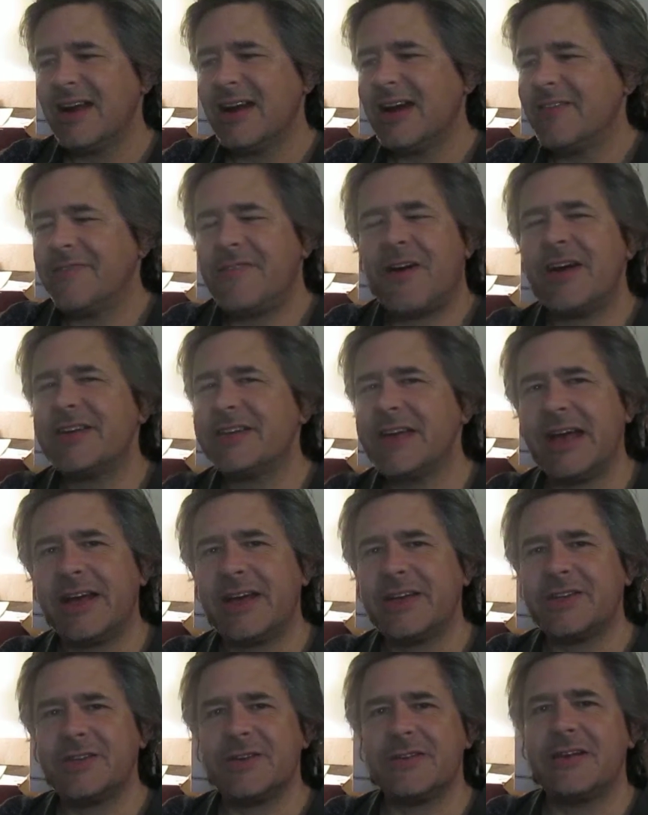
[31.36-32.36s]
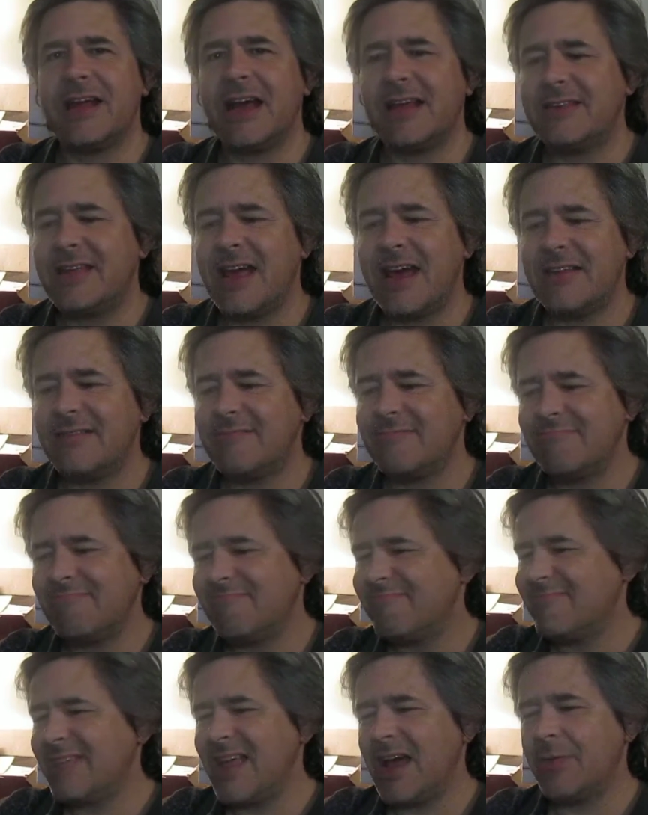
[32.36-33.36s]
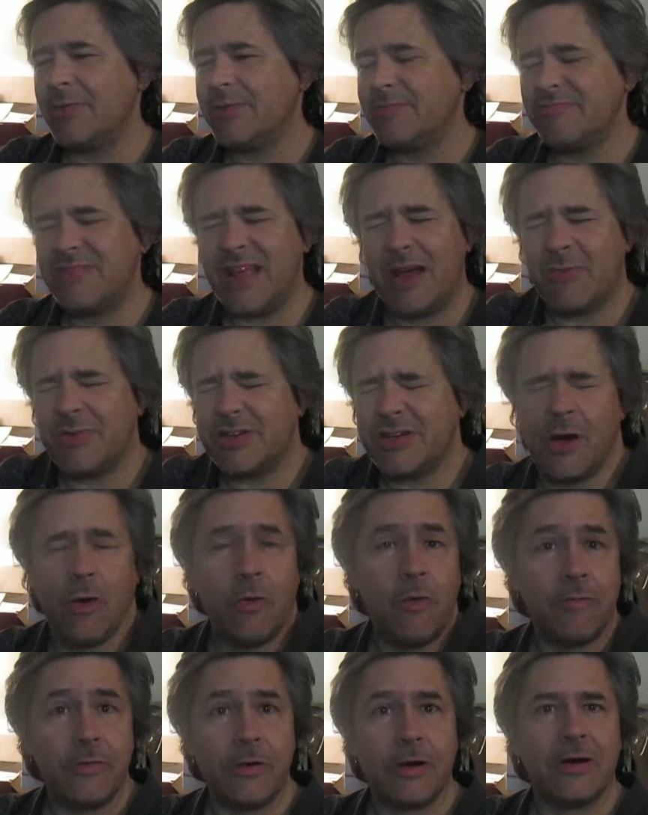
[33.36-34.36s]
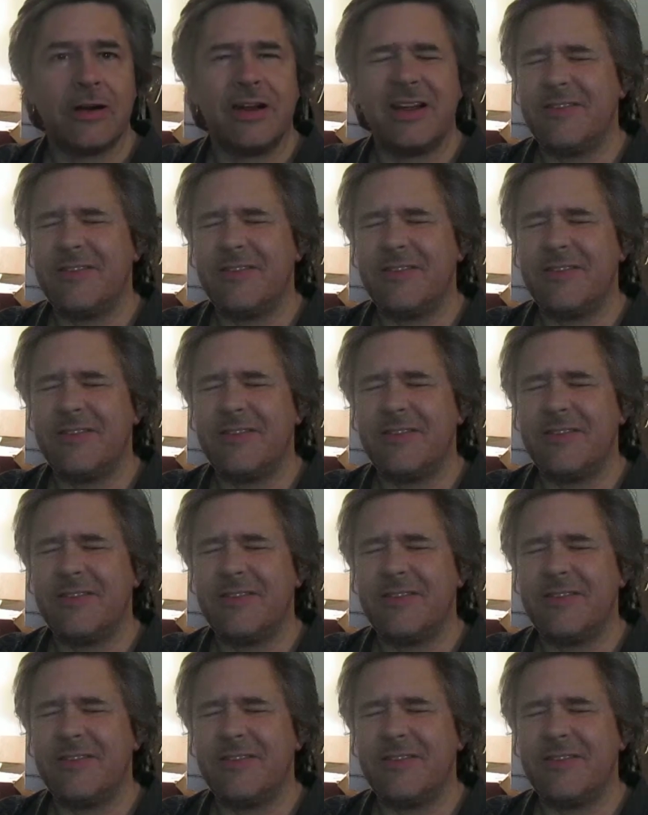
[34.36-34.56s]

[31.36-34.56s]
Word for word: as far as I'm concerned, that that that that was over.